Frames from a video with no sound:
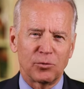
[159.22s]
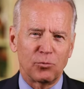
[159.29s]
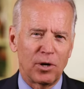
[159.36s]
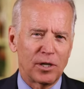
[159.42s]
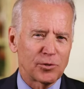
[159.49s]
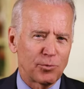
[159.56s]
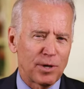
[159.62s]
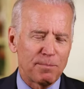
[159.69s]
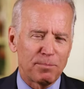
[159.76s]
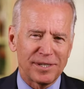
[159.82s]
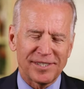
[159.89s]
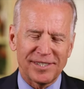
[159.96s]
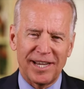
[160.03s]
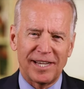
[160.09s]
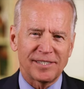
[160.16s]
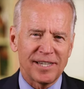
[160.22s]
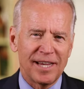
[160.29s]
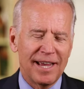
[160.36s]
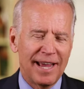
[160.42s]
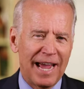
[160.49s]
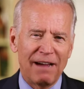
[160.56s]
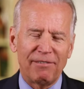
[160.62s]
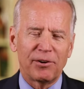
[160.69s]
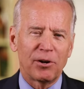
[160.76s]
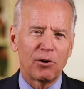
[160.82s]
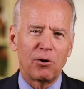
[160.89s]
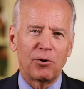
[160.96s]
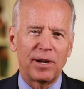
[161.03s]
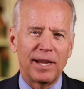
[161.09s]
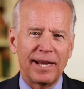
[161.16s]
the ones we possess, have in
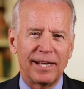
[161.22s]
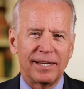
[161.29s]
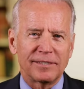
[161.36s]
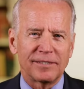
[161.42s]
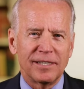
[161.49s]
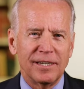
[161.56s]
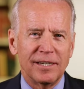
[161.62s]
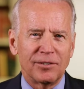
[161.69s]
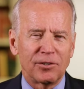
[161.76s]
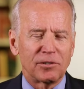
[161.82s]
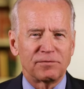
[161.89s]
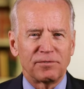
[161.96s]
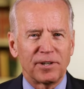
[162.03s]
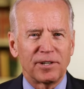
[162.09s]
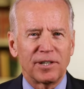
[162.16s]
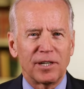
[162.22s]
our own hands, there's very